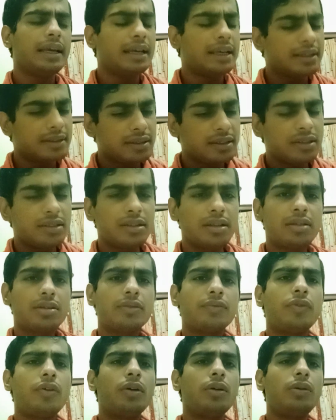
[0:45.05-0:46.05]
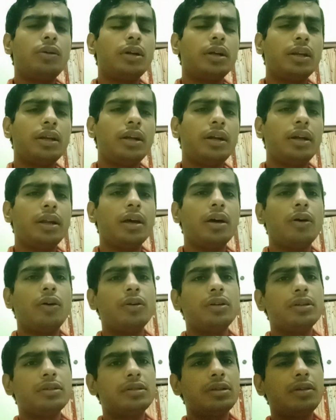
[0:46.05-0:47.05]
Is it just followed in India,
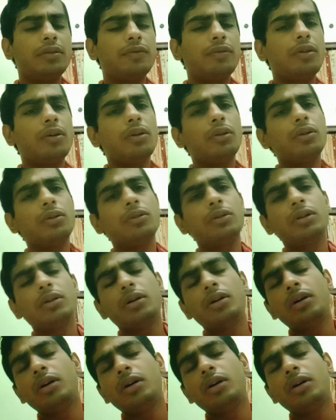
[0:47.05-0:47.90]
or is it followed